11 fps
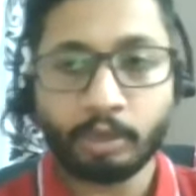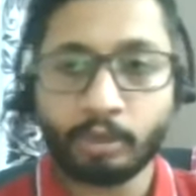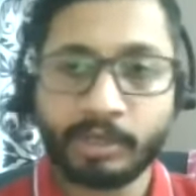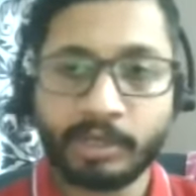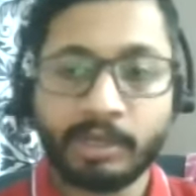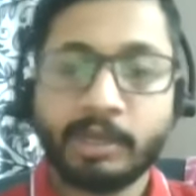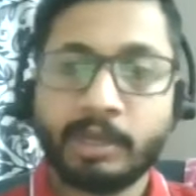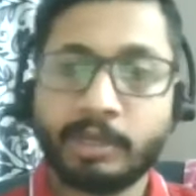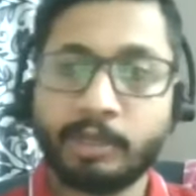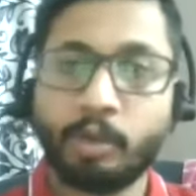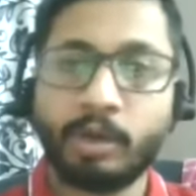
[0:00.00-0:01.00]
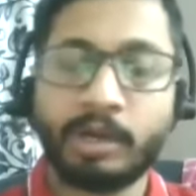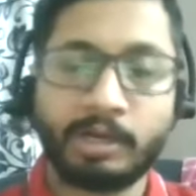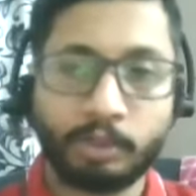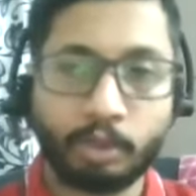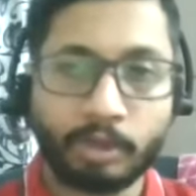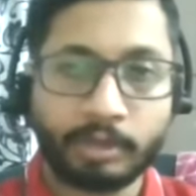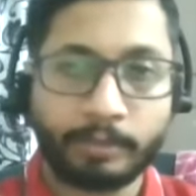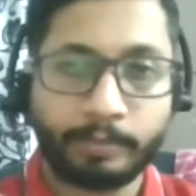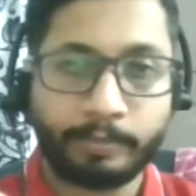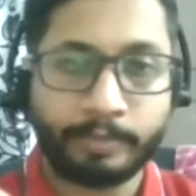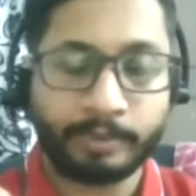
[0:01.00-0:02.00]
Okay, you are
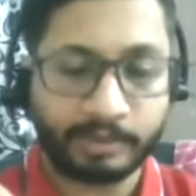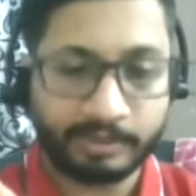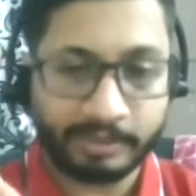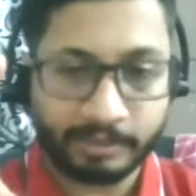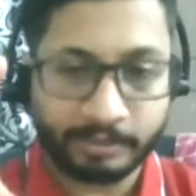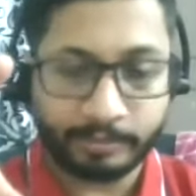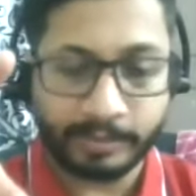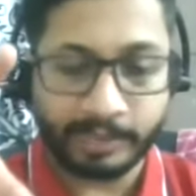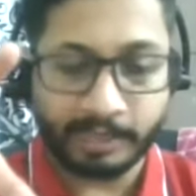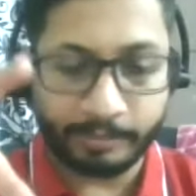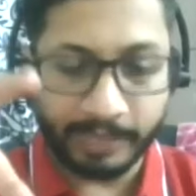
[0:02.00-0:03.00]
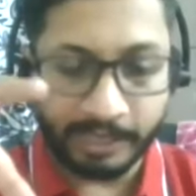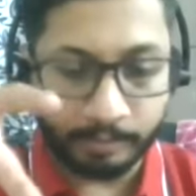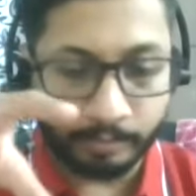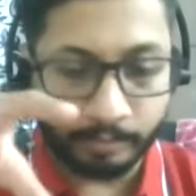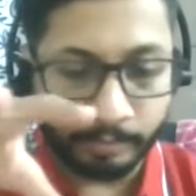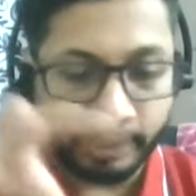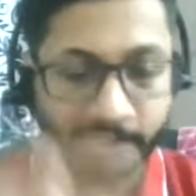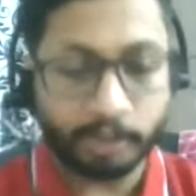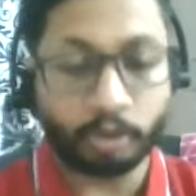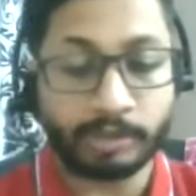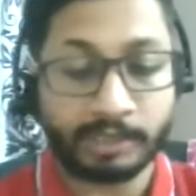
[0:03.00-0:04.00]
paying
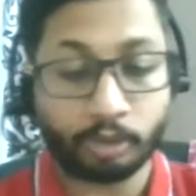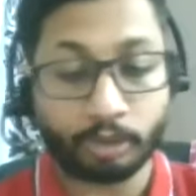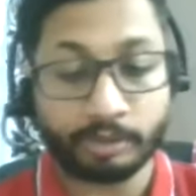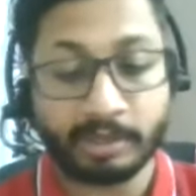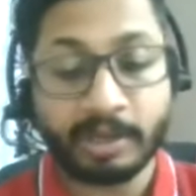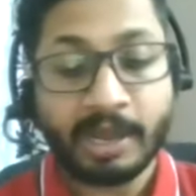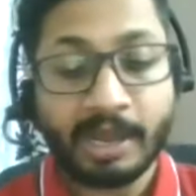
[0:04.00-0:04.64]
money on that order.